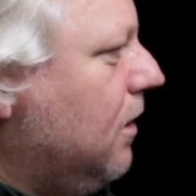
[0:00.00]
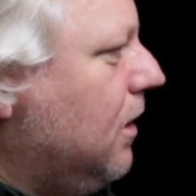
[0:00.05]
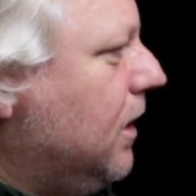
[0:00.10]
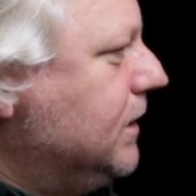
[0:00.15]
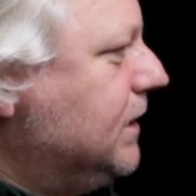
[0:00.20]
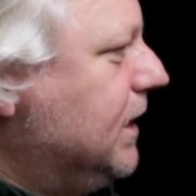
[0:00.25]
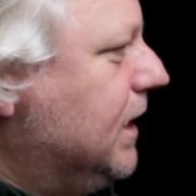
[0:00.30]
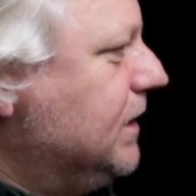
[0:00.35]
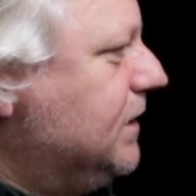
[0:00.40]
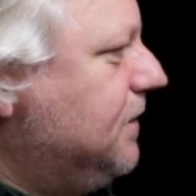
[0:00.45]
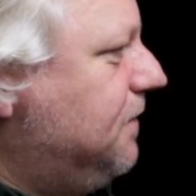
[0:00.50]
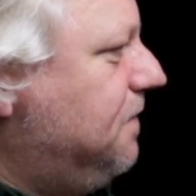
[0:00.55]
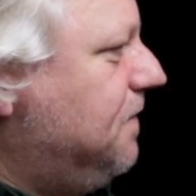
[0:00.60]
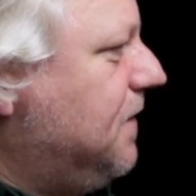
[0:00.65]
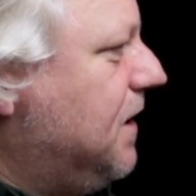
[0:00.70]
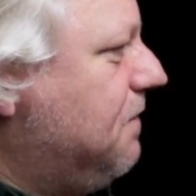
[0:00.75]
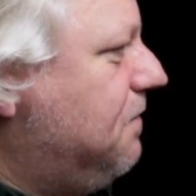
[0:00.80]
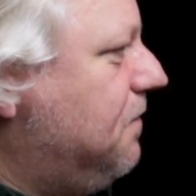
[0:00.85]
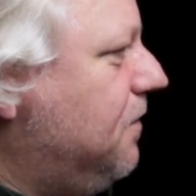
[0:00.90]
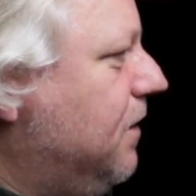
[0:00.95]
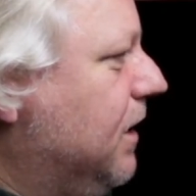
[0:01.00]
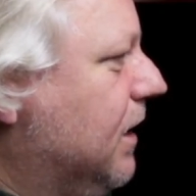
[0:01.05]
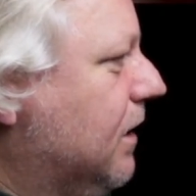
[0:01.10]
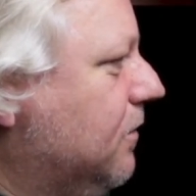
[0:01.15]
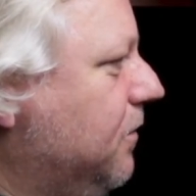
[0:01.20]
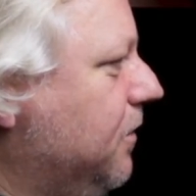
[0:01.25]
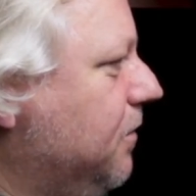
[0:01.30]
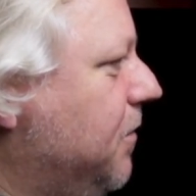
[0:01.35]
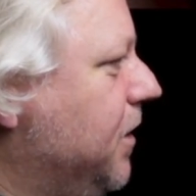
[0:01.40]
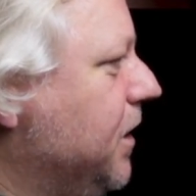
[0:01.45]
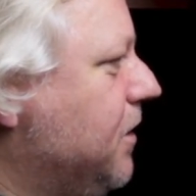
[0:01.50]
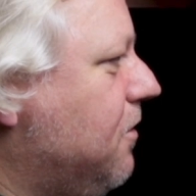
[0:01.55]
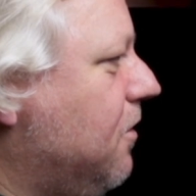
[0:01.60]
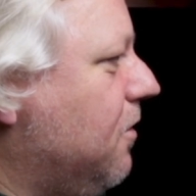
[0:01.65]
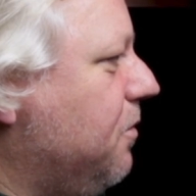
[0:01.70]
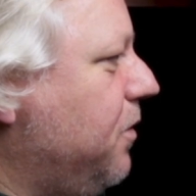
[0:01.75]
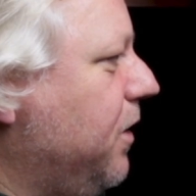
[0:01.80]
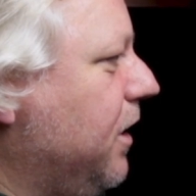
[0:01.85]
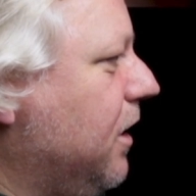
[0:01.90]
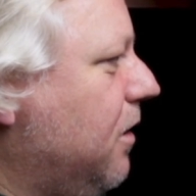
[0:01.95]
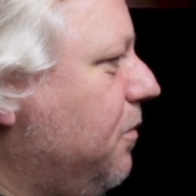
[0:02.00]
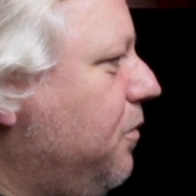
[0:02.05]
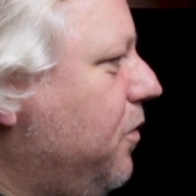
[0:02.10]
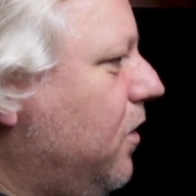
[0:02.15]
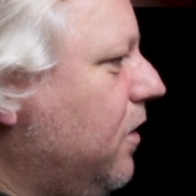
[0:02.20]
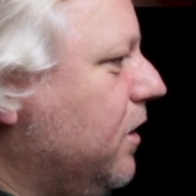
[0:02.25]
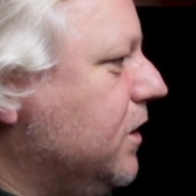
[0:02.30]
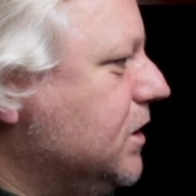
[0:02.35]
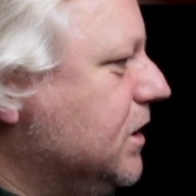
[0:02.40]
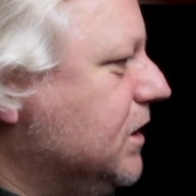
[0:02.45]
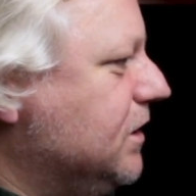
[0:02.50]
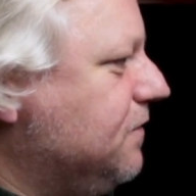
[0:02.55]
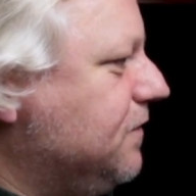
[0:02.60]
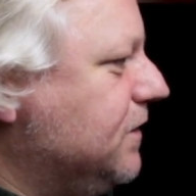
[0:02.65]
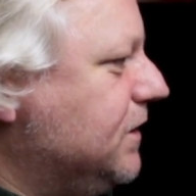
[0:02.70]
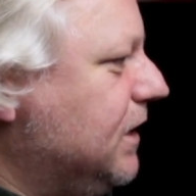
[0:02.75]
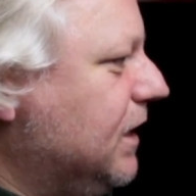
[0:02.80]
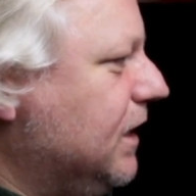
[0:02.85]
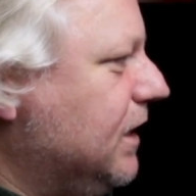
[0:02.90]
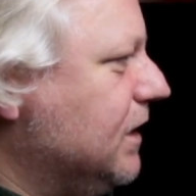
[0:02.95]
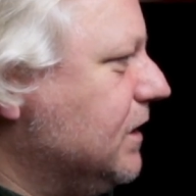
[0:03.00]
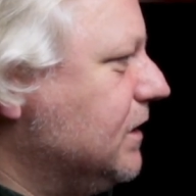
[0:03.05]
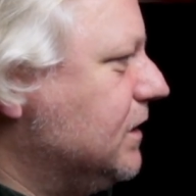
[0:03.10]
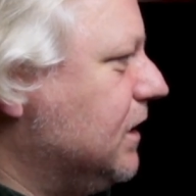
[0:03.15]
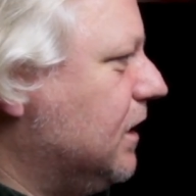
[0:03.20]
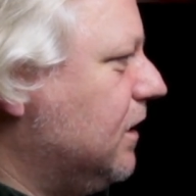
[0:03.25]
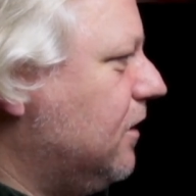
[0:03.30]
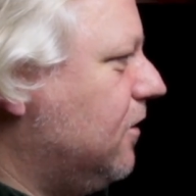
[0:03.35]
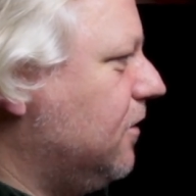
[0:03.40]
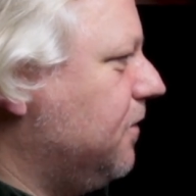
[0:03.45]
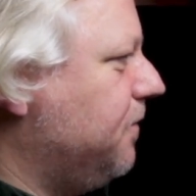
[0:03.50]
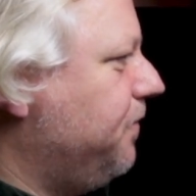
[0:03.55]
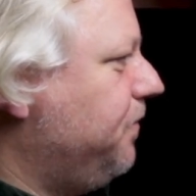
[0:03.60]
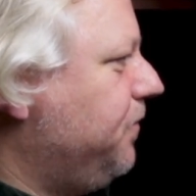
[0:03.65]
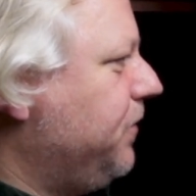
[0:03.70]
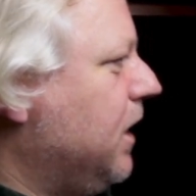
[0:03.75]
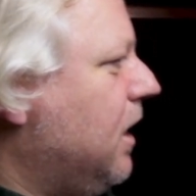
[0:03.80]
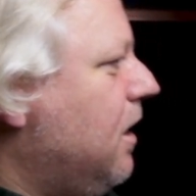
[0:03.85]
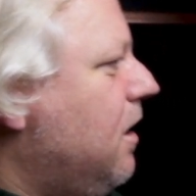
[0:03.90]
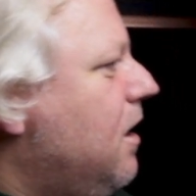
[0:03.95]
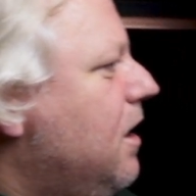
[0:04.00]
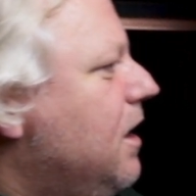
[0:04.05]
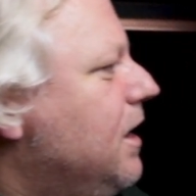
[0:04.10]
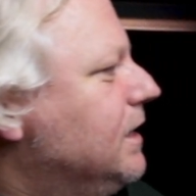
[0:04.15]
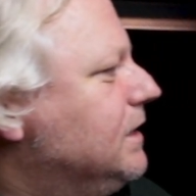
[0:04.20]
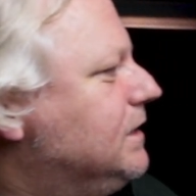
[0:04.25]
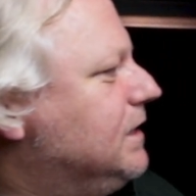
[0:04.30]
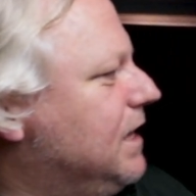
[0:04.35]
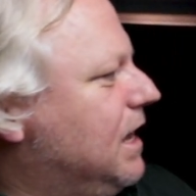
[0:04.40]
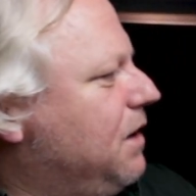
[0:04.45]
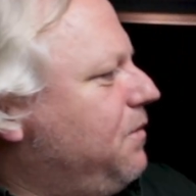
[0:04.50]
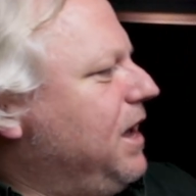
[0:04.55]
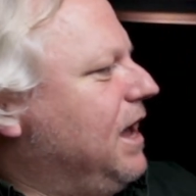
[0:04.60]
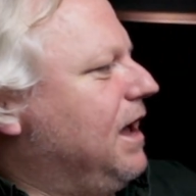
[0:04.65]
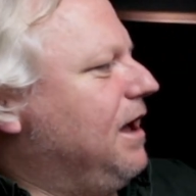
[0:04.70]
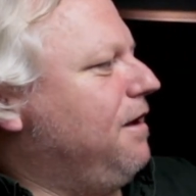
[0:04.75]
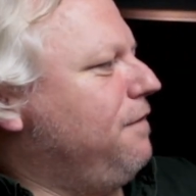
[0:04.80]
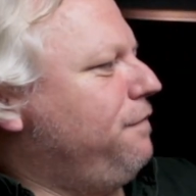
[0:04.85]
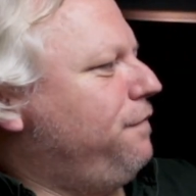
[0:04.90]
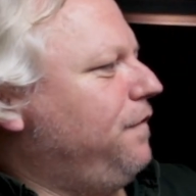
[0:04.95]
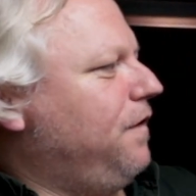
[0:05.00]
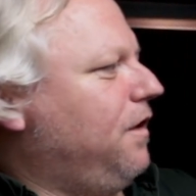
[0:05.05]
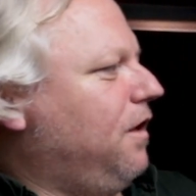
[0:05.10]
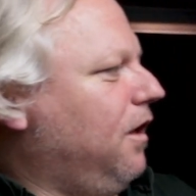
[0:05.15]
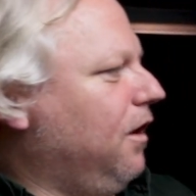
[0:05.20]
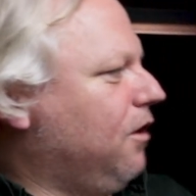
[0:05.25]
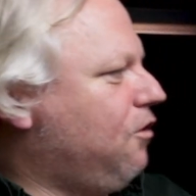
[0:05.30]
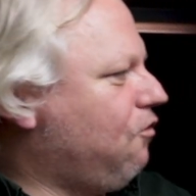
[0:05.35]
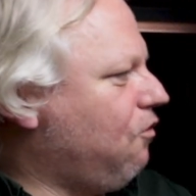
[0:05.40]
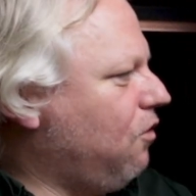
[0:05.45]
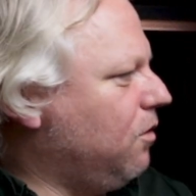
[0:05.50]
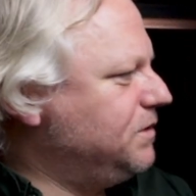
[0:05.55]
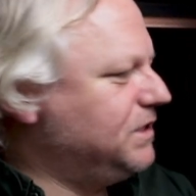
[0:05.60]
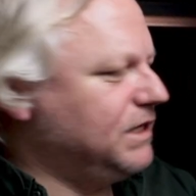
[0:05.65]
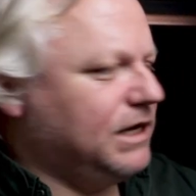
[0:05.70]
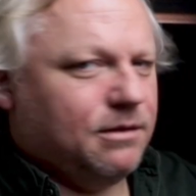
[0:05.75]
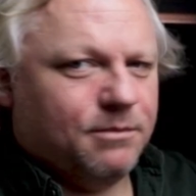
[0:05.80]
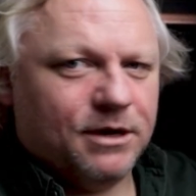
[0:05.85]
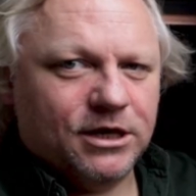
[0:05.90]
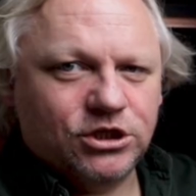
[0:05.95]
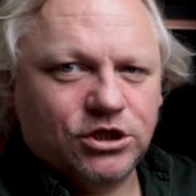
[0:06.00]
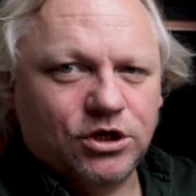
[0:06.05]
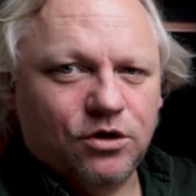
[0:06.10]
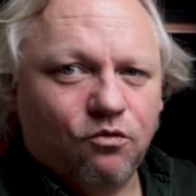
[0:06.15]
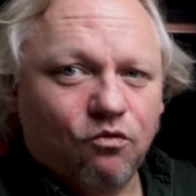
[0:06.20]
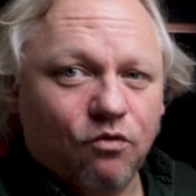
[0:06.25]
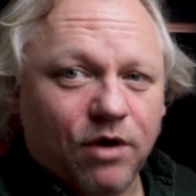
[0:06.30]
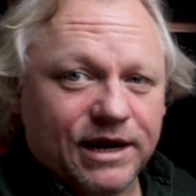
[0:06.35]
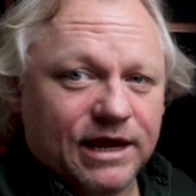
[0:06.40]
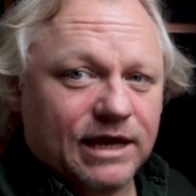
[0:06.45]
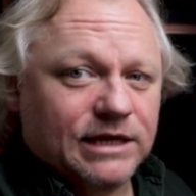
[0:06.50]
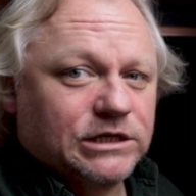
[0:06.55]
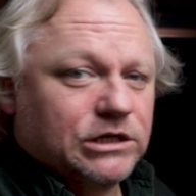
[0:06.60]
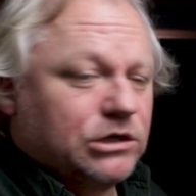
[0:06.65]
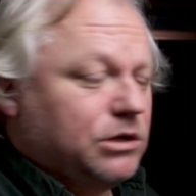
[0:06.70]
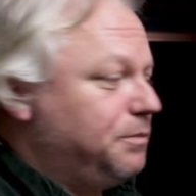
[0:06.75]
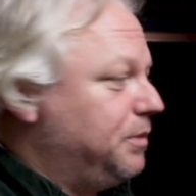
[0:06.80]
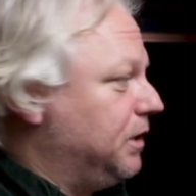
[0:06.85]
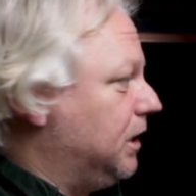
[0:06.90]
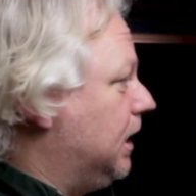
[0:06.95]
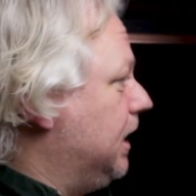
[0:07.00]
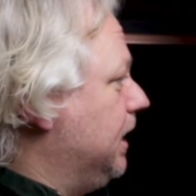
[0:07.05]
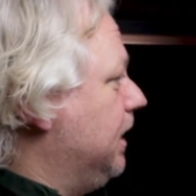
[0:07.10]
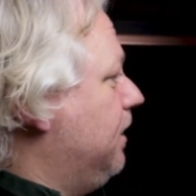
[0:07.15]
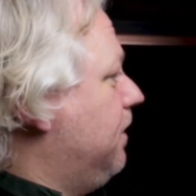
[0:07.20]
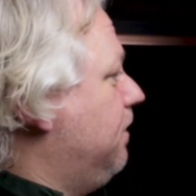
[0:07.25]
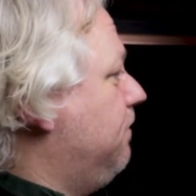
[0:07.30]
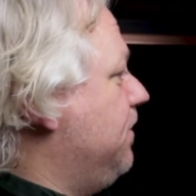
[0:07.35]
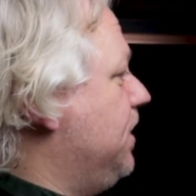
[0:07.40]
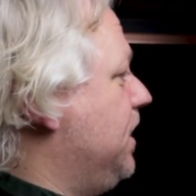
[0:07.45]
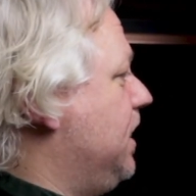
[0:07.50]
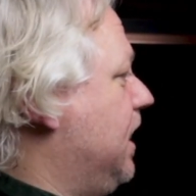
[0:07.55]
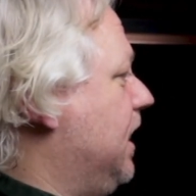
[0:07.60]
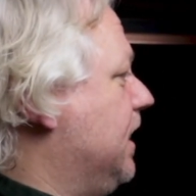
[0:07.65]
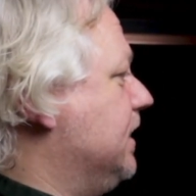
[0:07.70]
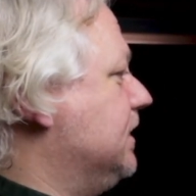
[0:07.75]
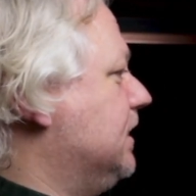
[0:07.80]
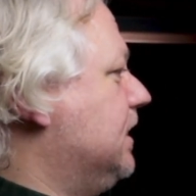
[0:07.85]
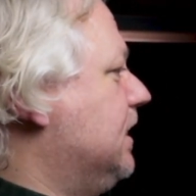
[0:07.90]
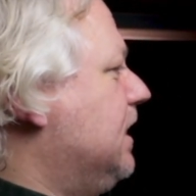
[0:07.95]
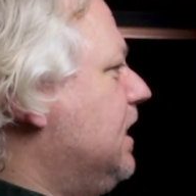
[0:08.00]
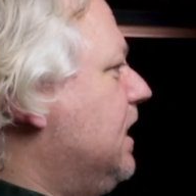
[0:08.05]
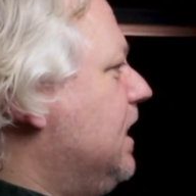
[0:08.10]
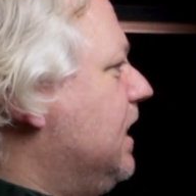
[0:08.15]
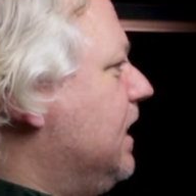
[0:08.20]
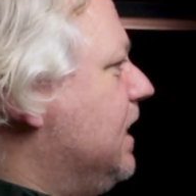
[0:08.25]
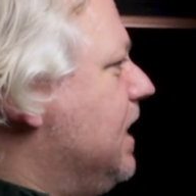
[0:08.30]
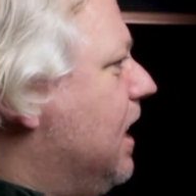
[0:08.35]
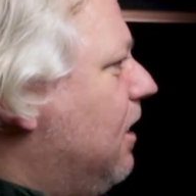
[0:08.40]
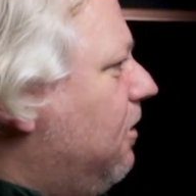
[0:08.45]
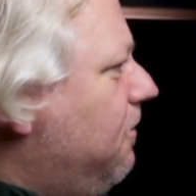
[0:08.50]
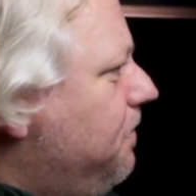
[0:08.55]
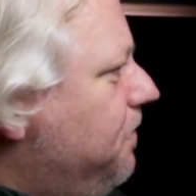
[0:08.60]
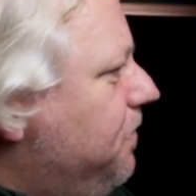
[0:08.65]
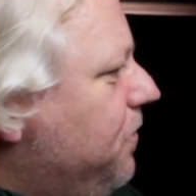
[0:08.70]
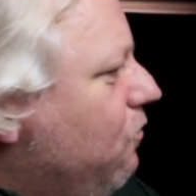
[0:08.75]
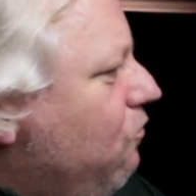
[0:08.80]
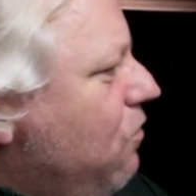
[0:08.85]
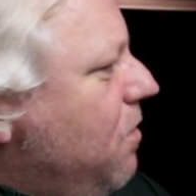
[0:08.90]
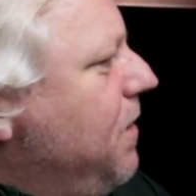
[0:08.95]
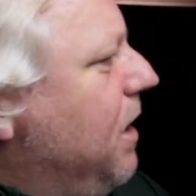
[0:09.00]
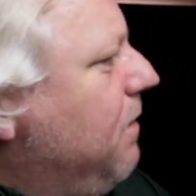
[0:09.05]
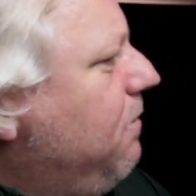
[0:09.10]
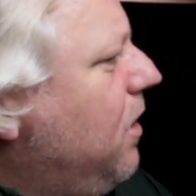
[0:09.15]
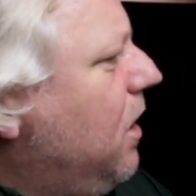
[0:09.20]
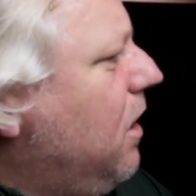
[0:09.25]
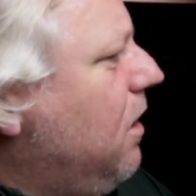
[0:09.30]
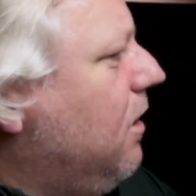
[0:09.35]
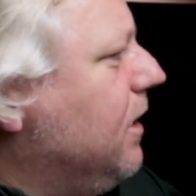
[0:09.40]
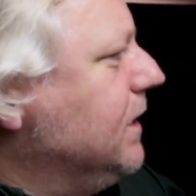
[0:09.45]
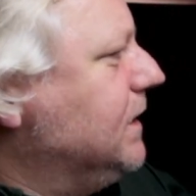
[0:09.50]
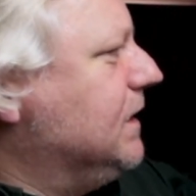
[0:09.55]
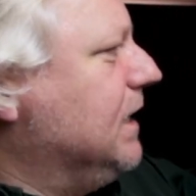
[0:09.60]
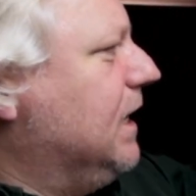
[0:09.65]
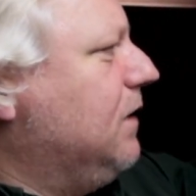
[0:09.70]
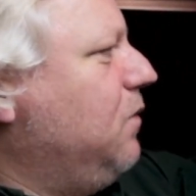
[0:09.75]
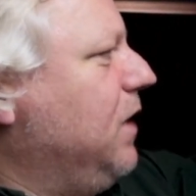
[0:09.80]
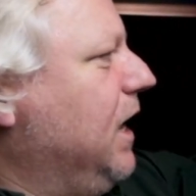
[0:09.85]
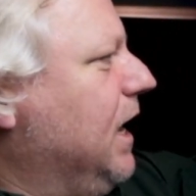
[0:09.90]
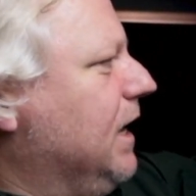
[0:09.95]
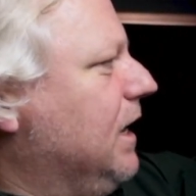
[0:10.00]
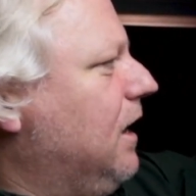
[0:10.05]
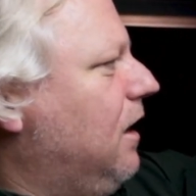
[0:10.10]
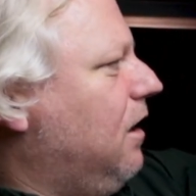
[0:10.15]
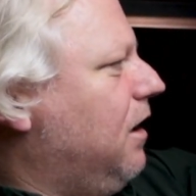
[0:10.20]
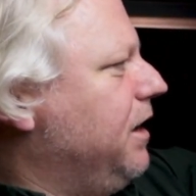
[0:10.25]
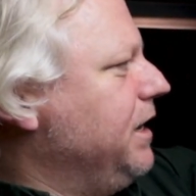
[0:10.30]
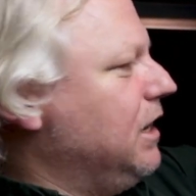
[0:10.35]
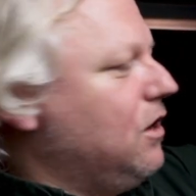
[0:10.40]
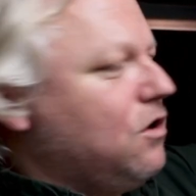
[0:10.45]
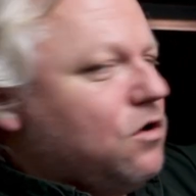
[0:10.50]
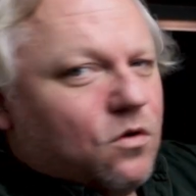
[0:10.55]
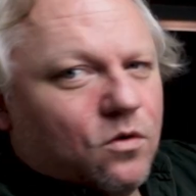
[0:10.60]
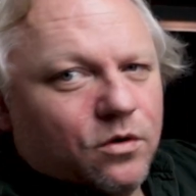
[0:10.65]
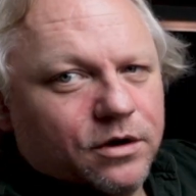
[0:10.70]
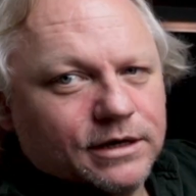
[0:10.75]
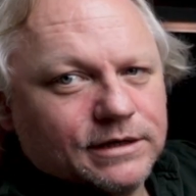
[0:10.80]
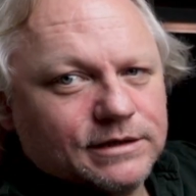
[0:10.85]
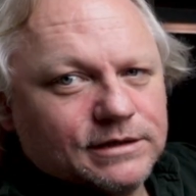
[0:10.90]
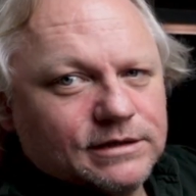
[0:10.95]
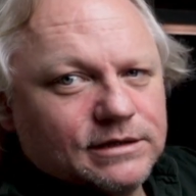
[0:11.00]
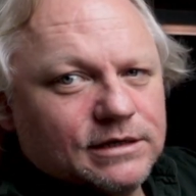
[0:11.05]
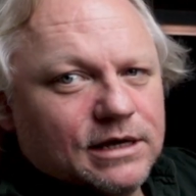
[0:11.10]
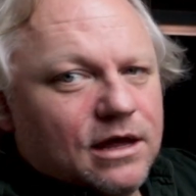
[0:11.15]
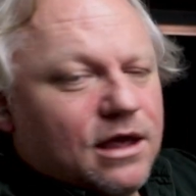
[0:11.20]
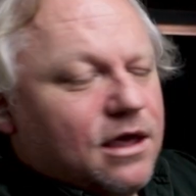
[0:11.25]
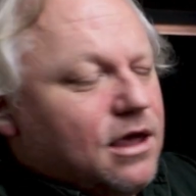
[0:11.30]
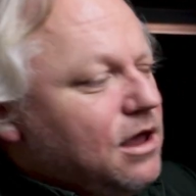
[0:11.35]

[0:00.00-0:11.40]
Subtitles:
I tend to faff around with my cropping. Apologies for taking so long. So there we have a cropped image ready to apply a vignette. Now, remember I said we had light corners.